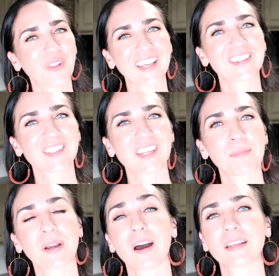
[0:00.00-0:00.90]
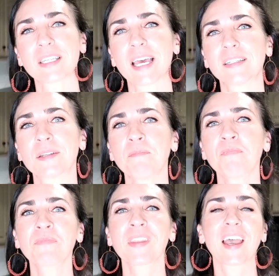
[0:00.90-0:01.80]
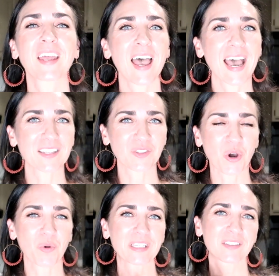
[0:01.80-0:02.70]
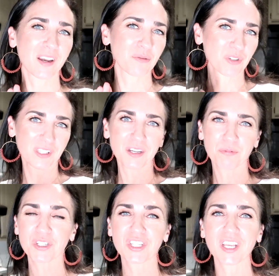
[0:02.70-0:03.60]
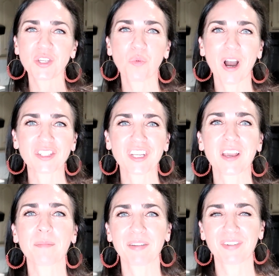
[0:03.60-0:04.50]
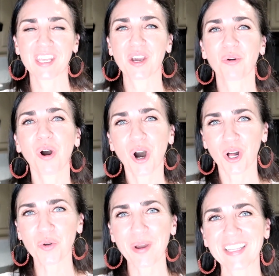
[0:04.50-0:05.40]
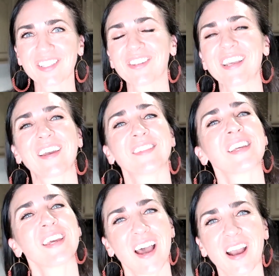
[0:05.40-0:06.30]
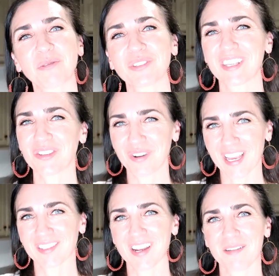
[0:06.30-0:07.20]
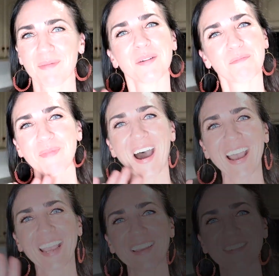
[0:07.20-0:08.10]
like this type of content. And as always, I really appreciate you watching my video all the way until the end, and I will see you next time. Bye.